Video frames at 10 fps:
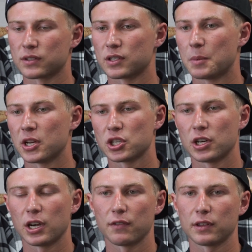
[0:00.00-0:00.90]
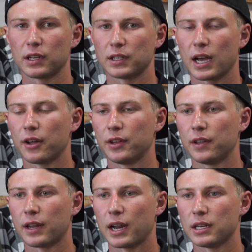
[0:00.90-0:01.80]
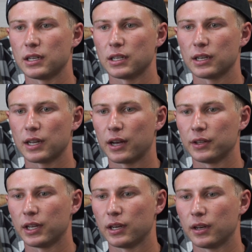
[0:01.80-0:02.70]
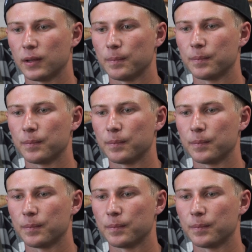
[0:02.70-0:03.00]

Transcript: suspension and everything dialed in that I need to get dialed in, and